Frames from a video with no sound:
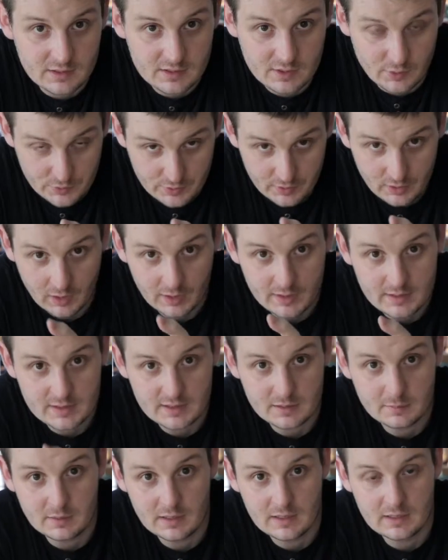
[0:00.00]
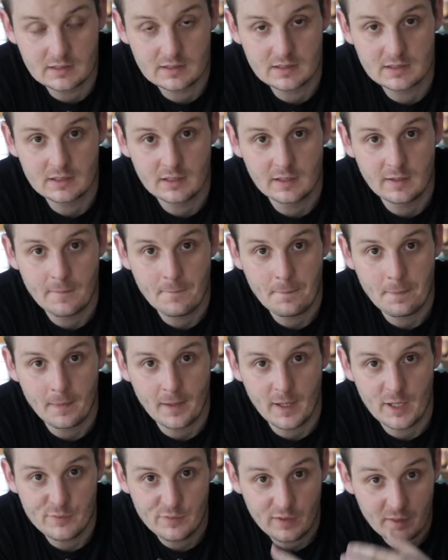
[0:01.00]
Social currency means
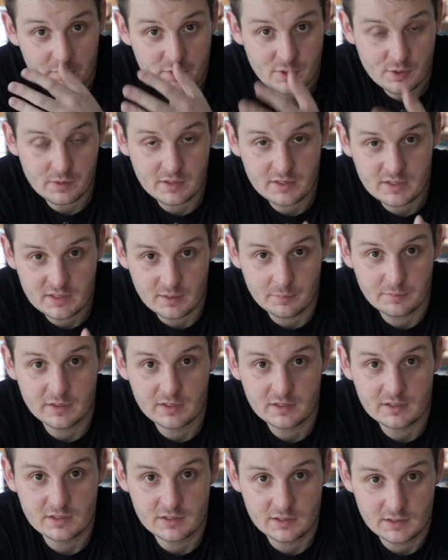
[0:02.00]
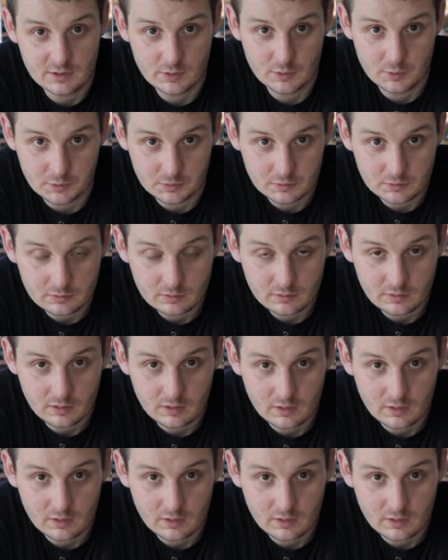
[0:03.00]
if I'm showing something to you,